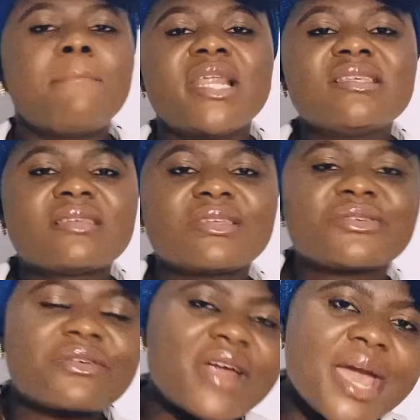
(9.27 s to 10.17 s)
Please
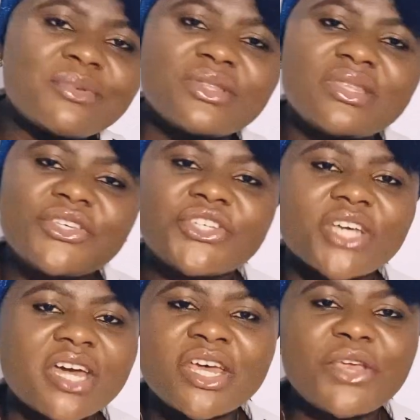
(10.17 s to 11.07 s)
subscribe to this
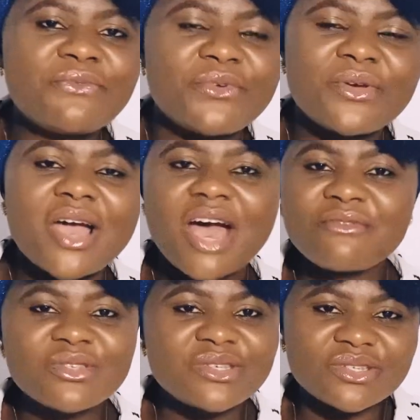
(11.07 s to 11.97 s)
channel if you
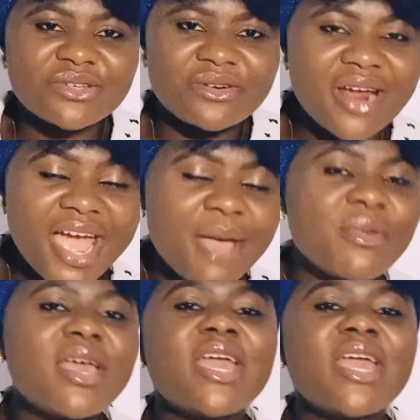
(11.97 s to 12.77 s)
haven't subscribed.